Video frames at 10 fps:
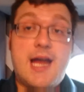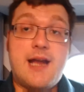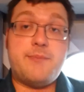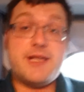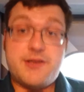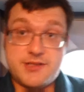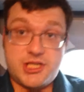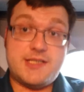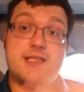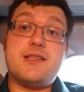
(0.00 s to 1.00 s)
and because
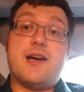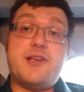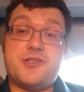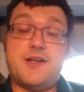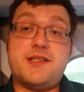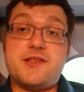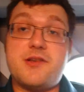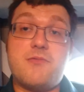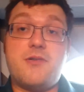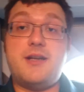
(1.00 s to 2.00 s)
she's in dire straits and
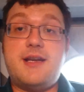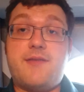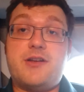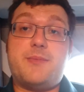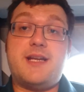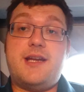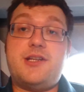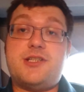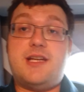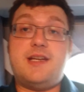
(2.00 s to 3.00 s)
so on,
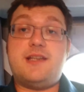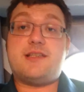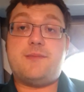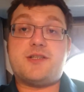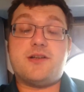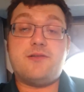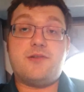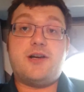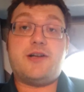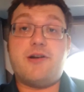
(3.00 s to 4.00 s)
inevitably she seems to
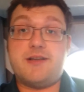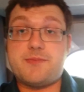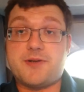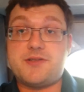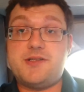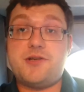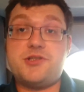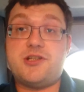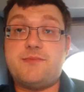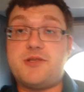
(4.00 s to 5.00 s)
go into
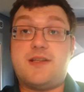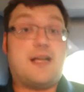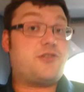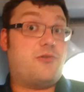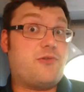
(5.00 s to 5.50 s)
prostitution, so that's